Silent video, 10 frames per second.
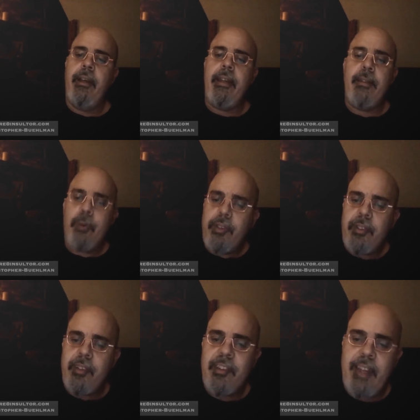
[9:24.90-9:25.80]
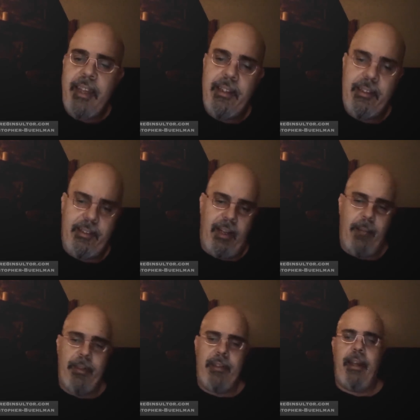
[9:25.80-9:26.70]
He noticed a second
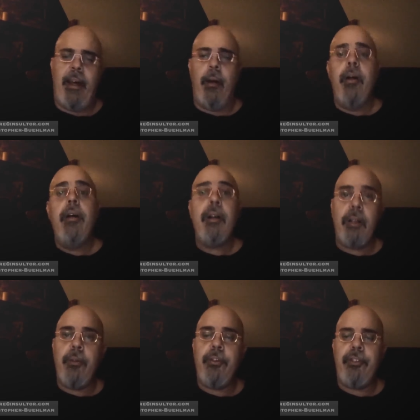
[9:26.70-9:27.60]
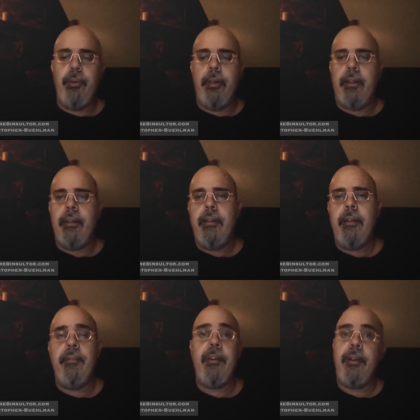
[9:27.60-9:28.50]
comet now, close to it
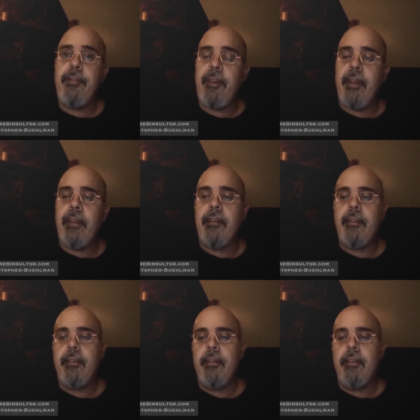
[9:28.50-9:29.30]
and very faint.